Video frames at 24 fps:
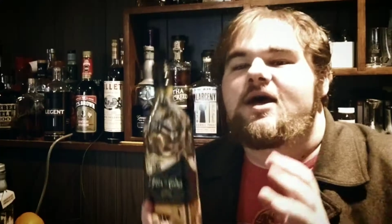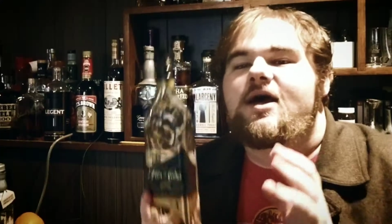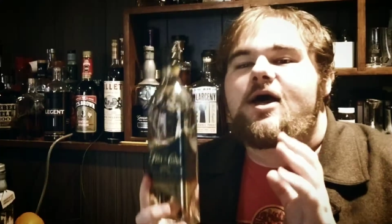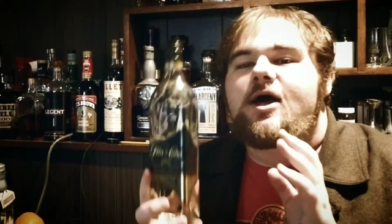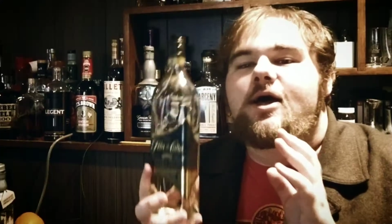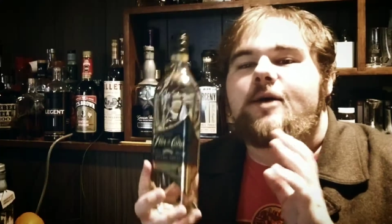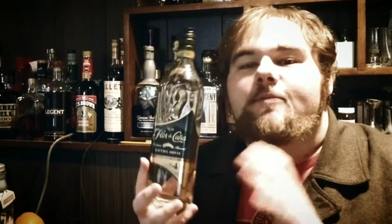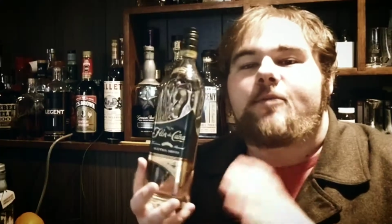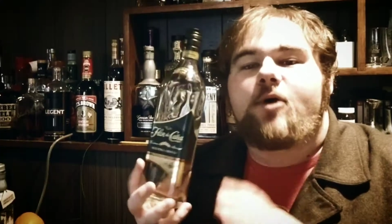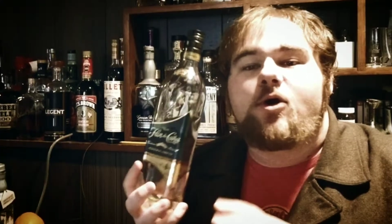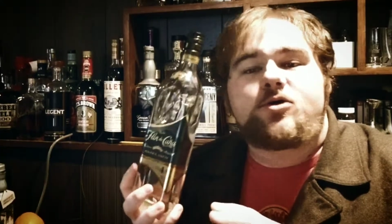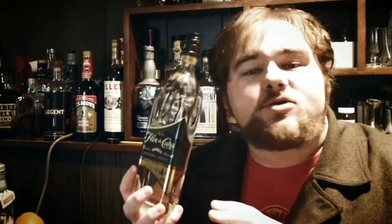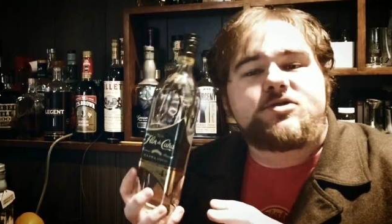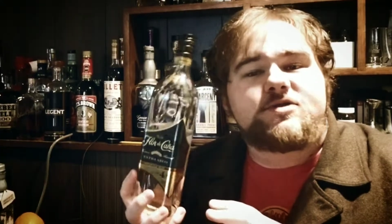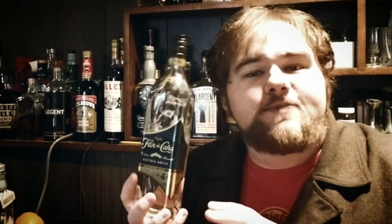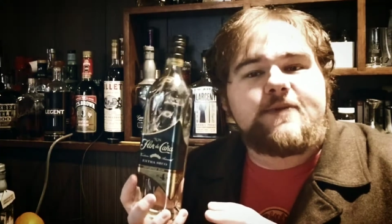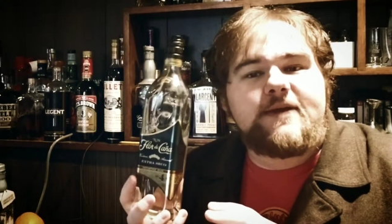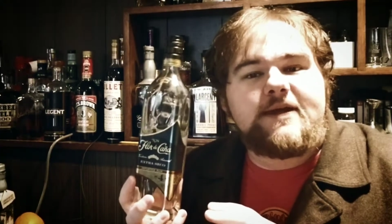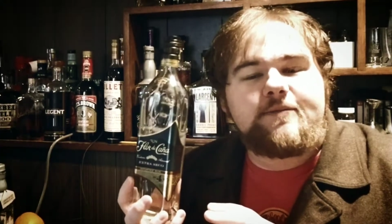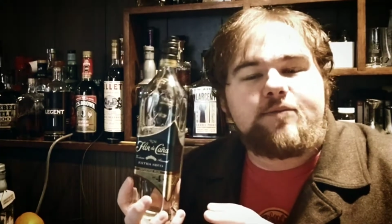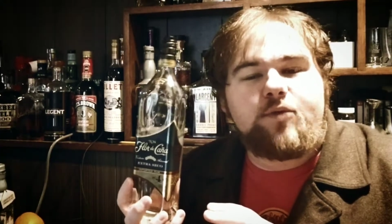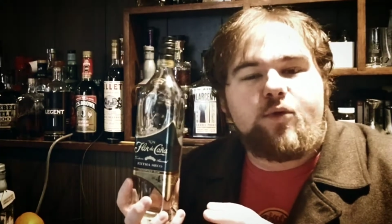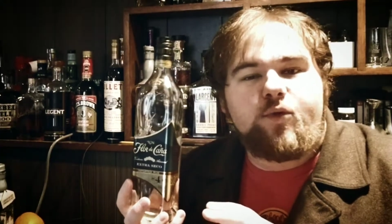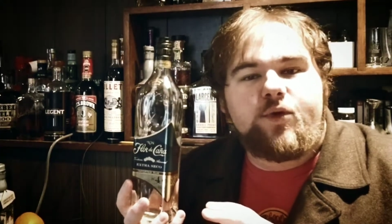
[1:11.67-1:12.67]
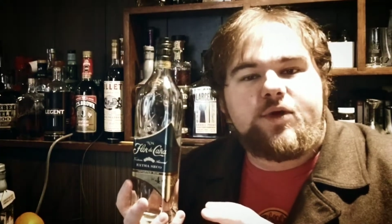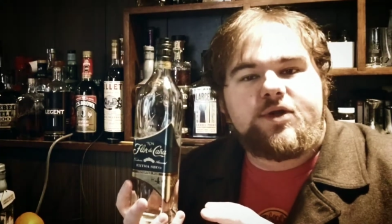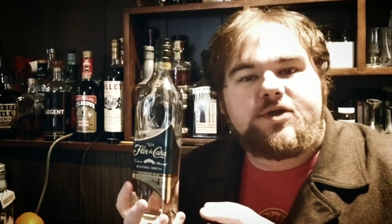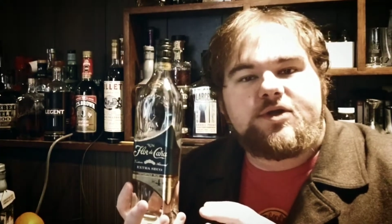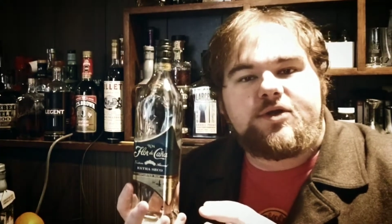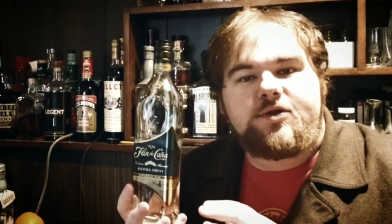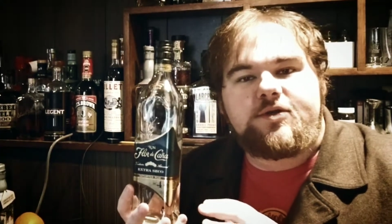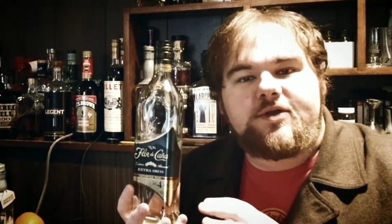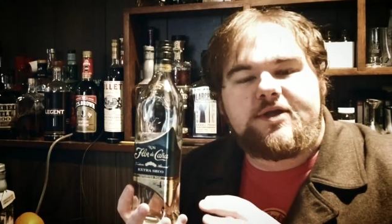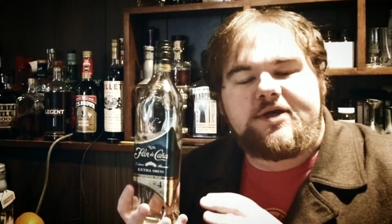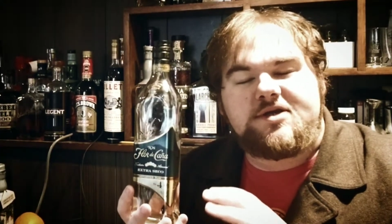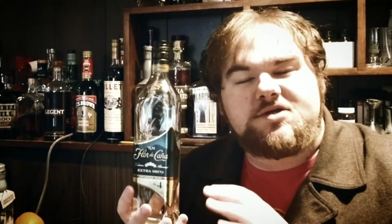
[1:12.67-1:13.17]
Most people would
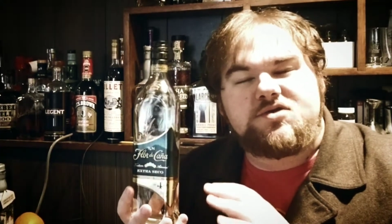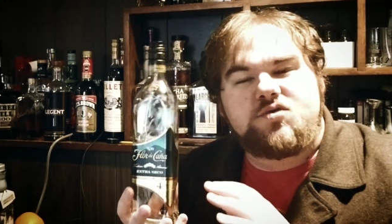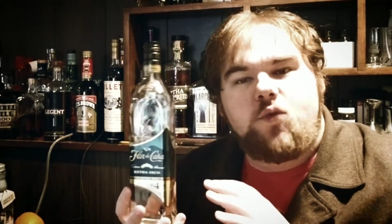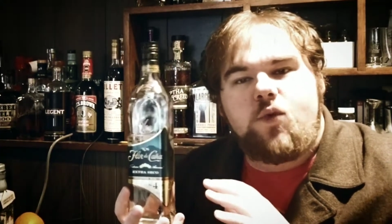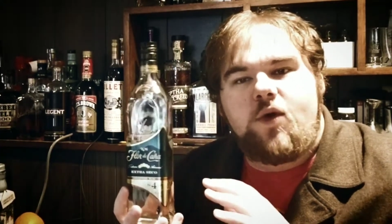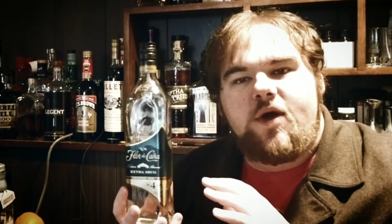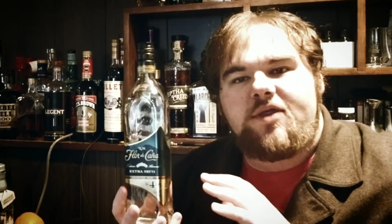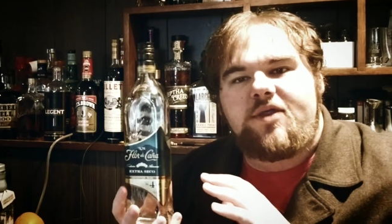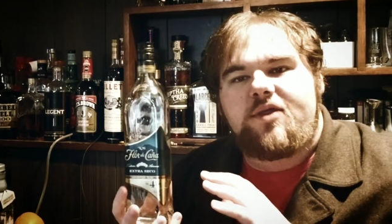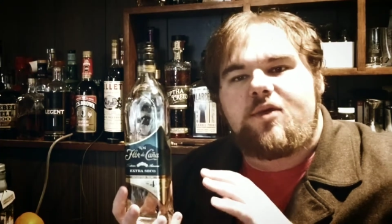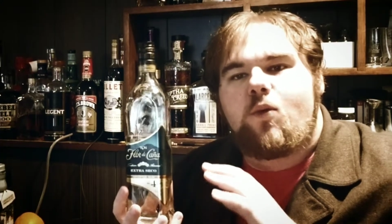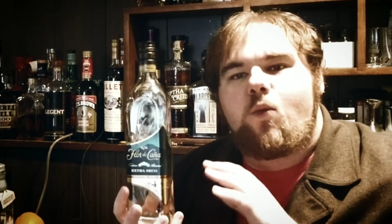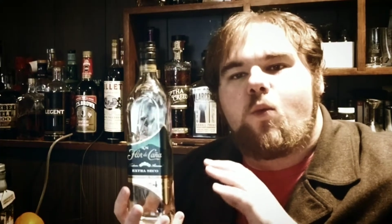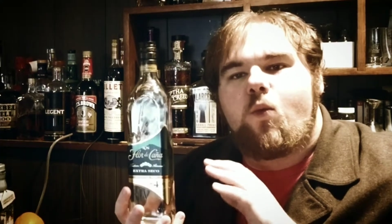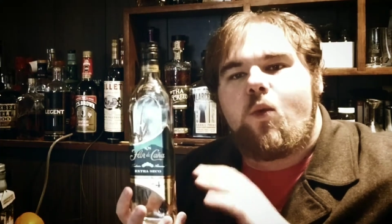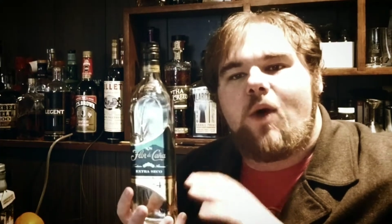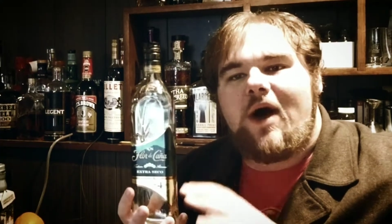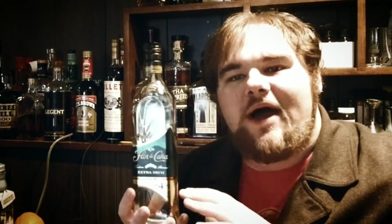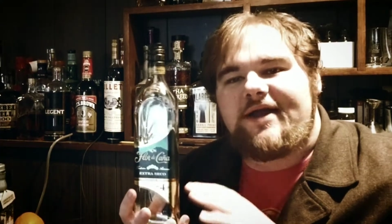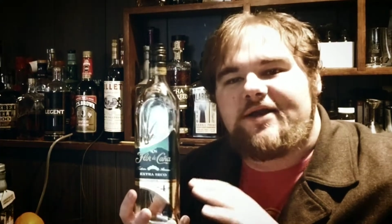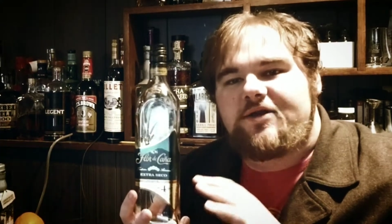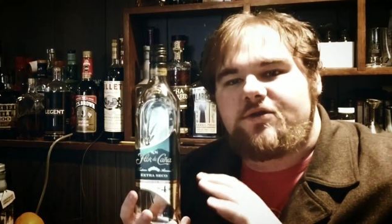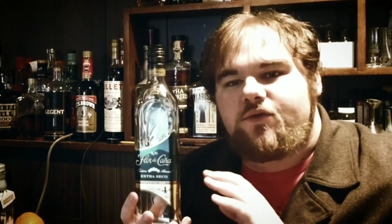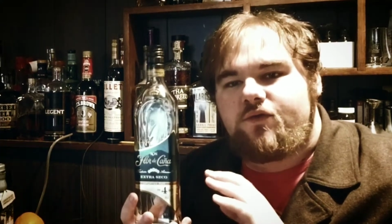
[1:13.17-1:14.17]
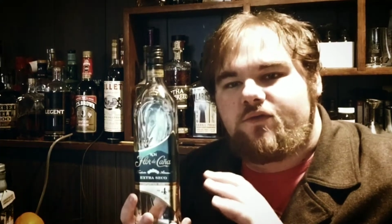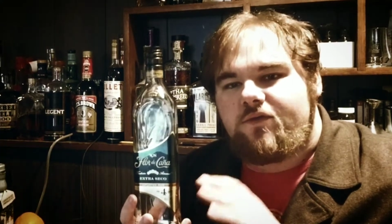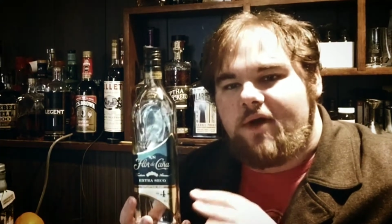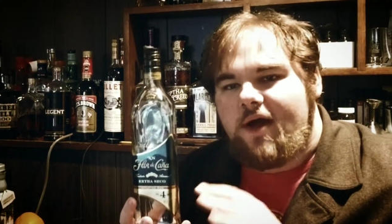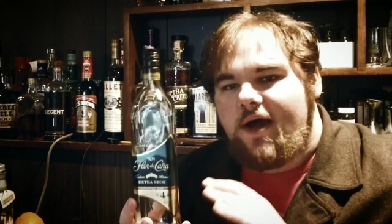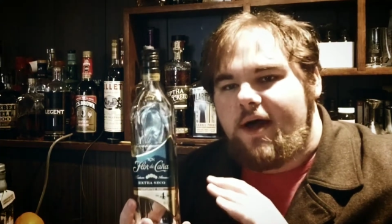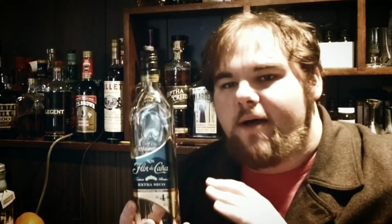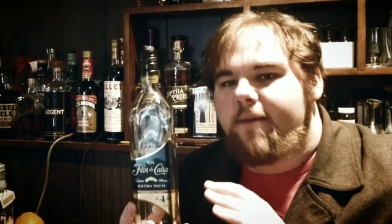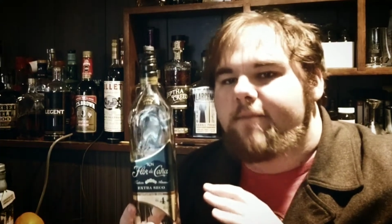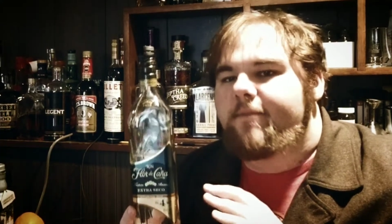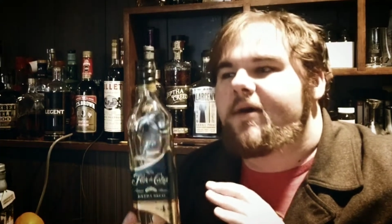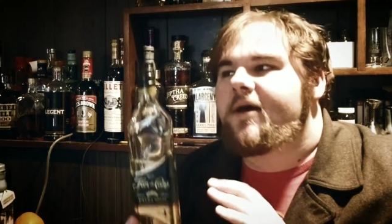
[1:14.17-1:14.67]
do this with white
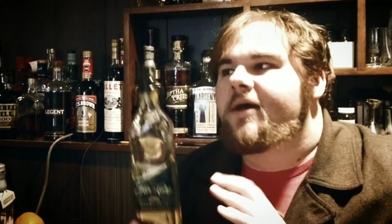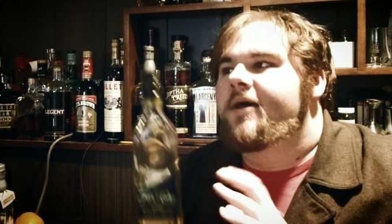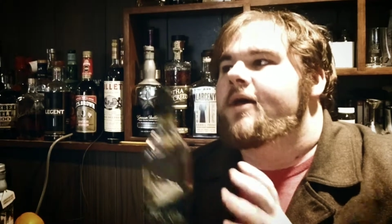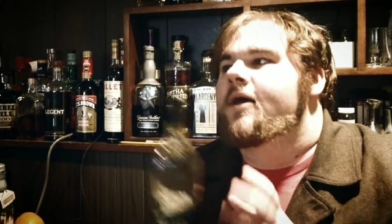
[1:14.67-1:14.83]
rum,